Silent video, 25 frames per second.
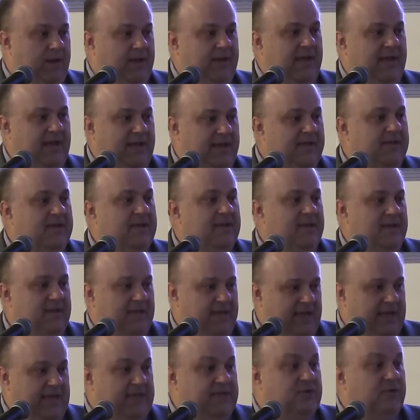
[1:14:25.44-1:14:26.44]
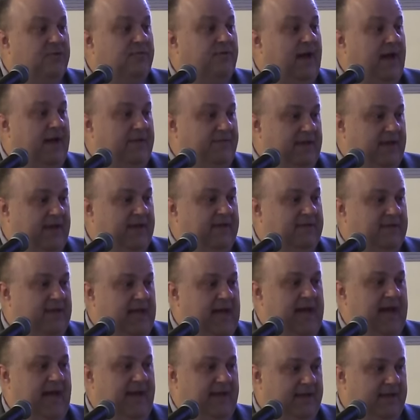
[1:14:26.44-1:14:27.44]
but he, he survived that
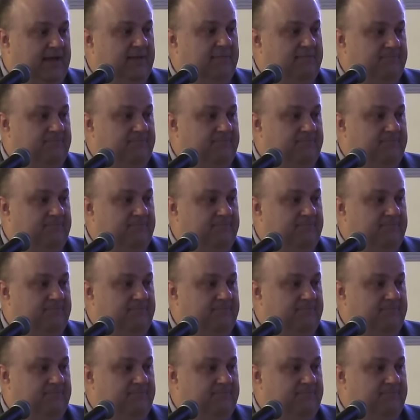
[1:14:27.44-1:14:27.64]
attack.